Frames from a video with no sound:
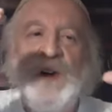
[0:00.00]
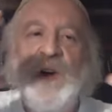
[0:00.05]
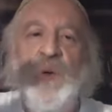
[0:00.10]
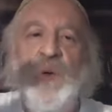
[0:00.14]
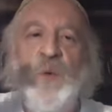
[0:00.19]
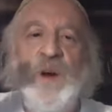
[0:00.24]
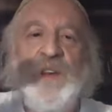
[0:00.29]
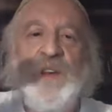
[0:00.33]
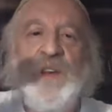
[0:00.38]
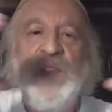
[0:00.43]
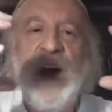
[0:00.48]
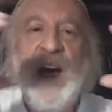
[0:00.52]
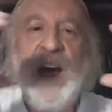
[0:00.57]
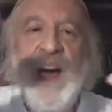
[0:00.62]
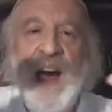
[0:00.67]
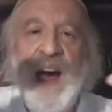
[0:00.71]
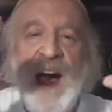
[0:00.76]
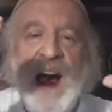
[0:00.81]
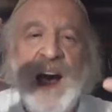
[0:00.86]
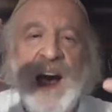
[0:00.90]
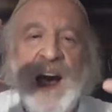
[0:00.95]
When they
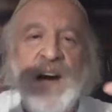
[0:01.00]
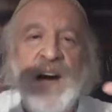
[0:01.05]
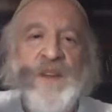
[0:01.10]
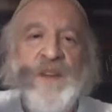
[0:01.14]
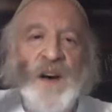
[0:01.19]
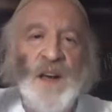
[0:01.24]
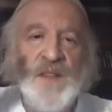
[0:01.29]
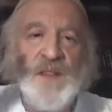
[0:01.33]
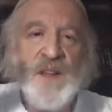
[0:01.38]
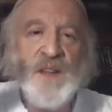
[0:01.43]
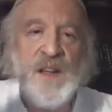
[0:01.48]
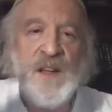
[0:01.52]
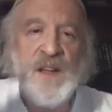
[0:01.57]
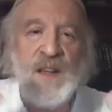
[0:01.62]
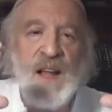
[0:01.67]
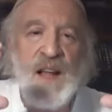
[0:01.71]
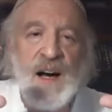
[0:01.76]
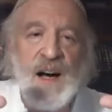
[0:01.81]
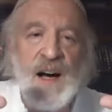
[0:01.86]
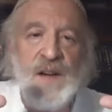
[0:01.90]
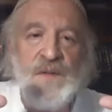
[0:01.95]
have the
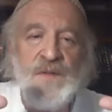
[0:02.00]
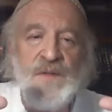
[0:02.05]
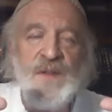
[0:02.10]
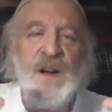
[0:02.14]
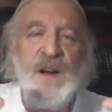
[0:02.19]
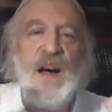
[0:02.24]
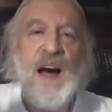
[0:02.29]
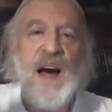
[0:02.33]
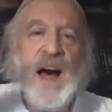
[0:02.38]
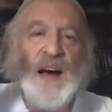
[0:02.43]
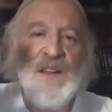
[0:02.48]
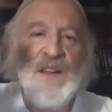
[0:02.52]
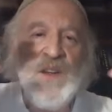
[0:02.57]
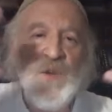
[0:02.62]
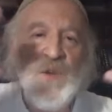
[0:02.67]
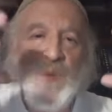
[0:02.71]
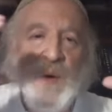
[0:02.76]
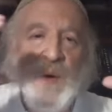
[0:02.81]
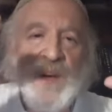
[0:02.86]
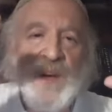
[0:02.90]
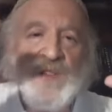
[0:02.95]
love and the
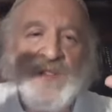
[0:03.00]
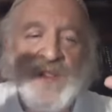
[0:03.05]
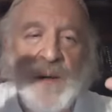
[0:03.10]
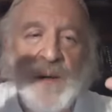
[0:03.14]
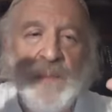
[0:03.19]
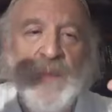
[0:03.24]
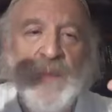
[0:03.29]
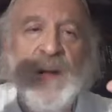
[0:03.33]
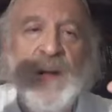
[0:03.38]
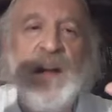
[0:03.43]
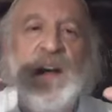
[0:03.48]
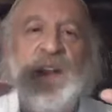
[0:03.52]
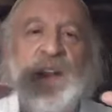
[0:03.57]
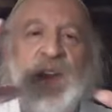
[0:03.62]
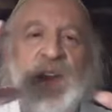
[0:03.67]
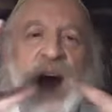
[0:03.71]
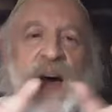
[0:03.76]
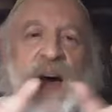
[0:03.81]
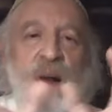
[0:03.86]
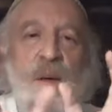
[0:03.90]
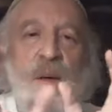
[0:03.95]
wisdom,
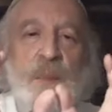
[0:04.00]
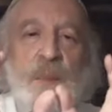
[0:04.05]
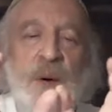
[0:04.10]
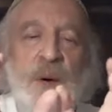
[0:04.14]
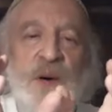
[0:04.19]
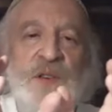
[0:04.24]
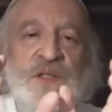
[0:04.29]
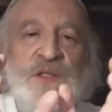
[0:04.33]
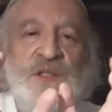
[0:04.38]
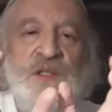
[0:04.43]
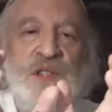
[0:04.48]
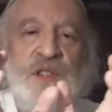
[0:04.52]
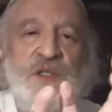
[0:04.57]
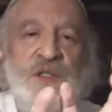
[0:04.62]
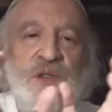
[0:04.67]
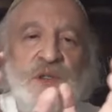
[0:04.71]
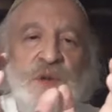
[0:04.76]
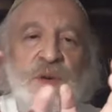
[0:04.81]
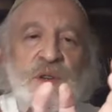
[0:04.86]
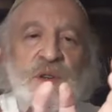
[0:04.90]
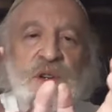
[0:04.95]
that pulls the
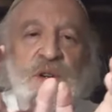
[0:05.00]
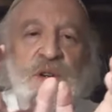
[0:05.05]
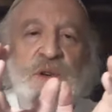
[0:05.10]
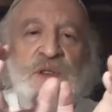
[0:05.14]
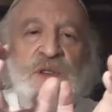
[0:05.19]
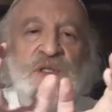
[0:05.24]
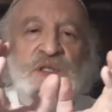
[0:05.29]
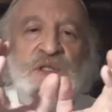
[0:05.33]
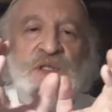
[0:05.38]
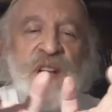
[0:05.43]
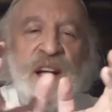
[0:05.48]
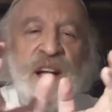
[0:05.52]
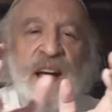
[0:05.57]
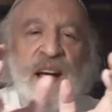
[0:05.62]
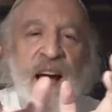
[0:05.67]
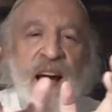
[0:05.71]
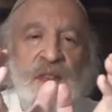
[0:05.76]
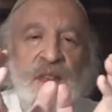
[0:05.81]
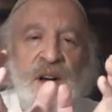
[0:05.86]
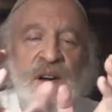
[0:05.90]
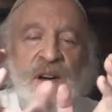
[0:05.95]
two yuds
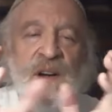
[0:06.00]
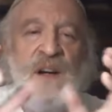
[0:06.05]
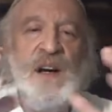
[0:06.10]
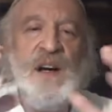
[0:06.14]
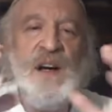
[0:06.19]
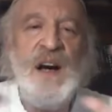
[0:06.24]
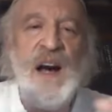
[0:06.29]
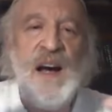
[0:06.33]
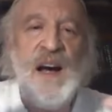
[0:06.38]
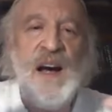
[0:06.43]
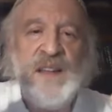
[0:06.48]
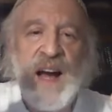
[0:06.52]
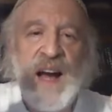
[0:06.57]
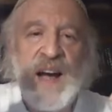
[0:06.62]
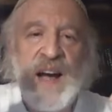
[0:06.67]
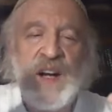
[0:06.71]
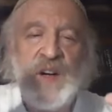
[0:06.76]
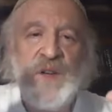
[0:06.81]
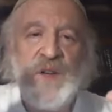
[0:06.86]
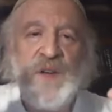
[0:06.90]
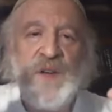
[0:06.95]
together, and
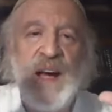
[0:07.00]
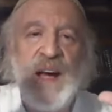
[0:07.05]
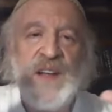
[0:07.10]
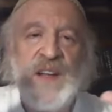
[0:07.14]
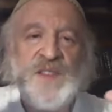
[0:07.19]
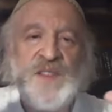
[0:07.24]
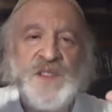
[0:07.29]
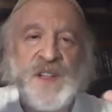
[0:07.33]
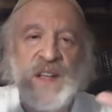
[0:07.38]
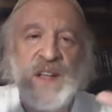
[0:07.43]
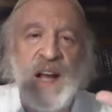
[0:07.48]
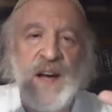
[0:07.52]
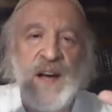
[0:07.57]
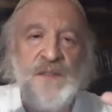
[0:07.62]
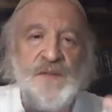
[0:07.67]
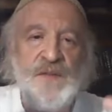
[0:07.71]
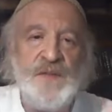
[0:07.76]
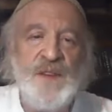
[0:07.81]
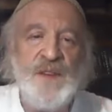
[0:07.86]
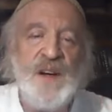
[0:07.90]
that creates life.